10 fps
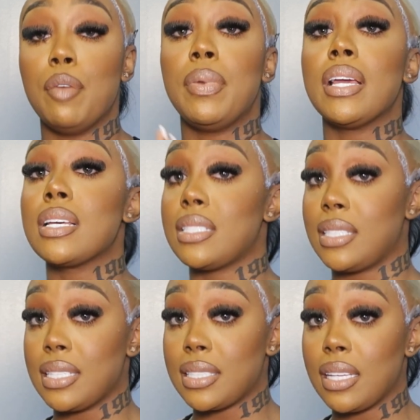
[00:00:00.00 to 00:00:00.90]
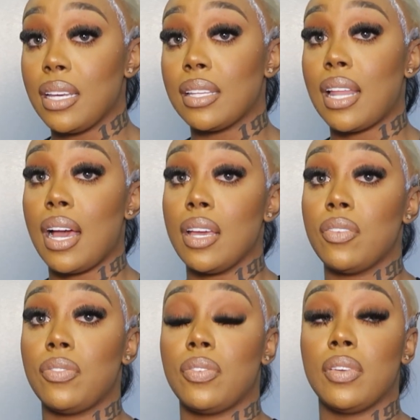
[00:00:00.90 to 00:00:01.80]
And being consistent in
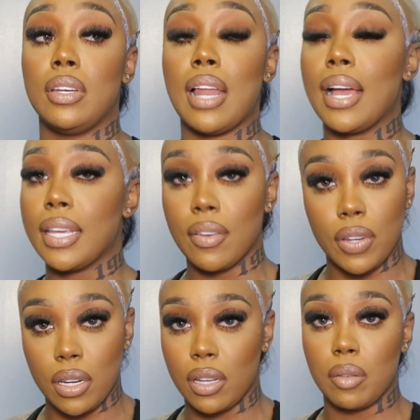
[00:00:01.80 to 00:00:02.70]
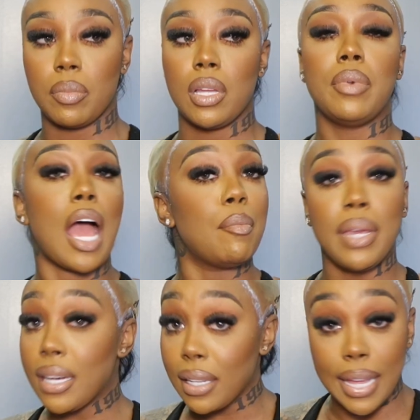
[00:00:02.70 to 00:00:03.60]
life, not giving up, not
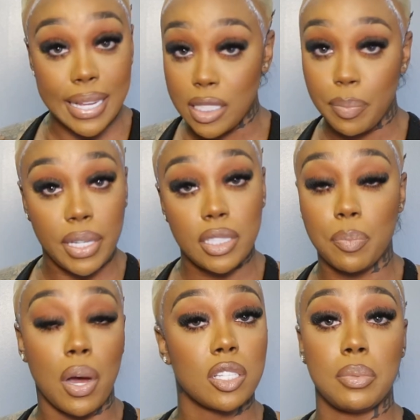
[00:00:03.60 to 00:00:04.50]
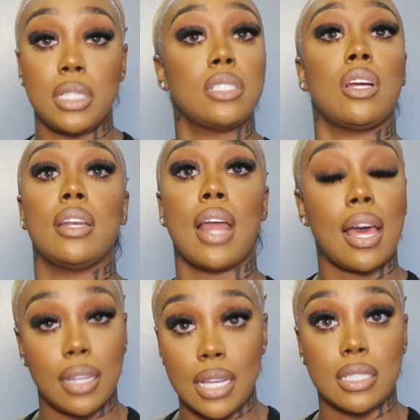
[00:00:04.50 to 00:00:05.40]
being a lazy bitch. Boss bitches are
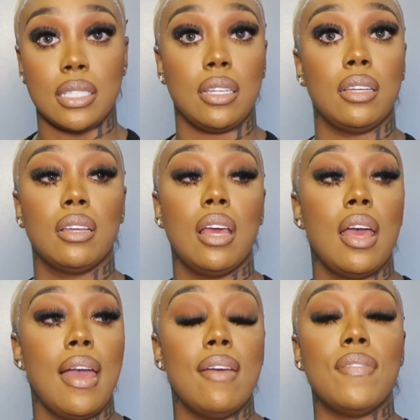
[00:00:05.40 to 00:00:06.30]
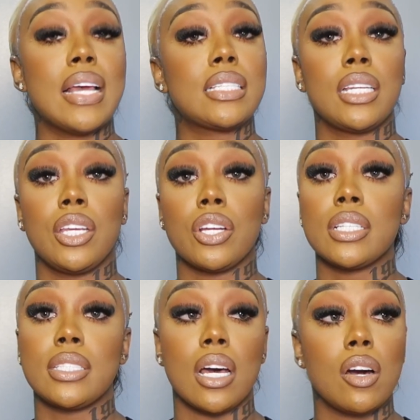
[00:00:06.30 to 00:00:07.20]
not lazy. Investing in
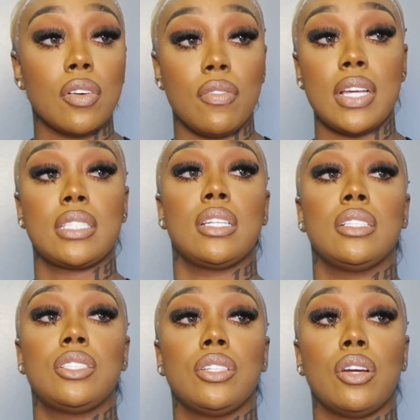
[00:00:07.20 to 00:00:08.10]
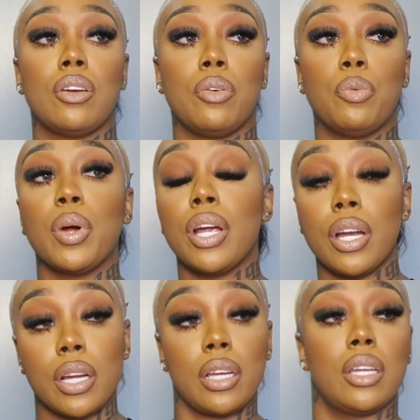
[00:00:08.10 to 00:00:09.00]
yourself, investing into your
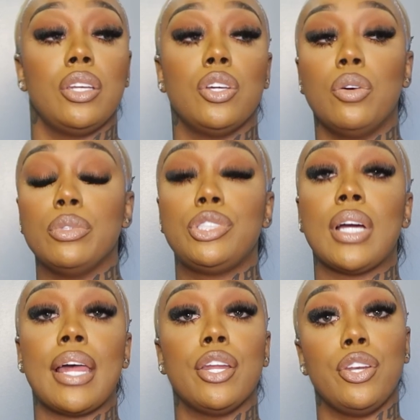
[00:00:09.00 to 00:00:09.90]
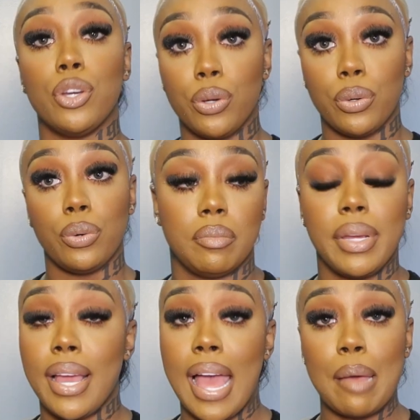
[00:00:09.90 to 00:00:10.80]
work, doing what you gotta do,
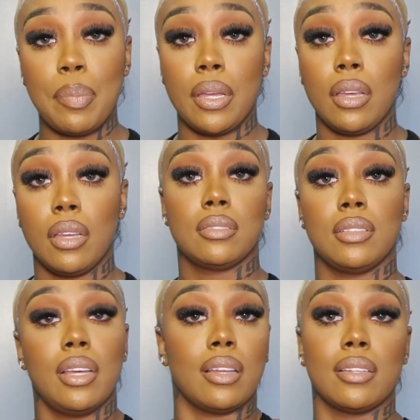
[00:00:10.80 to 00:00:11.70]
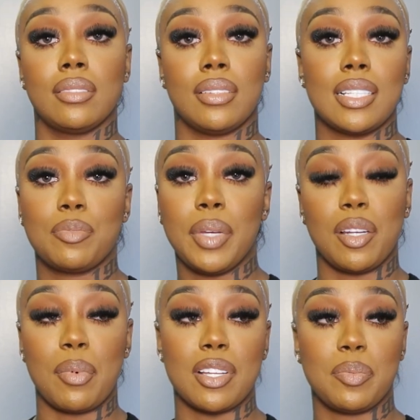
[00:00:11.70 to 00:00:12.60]
being happy. Yeah, that's being
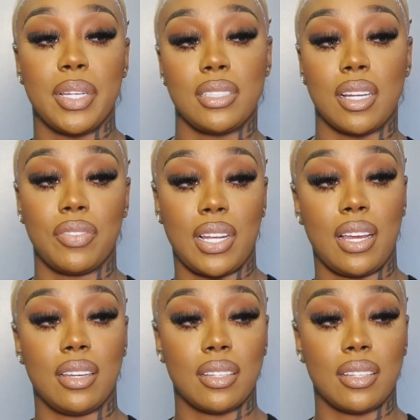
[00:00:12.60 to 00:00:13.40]
a boss bitch, I feel like.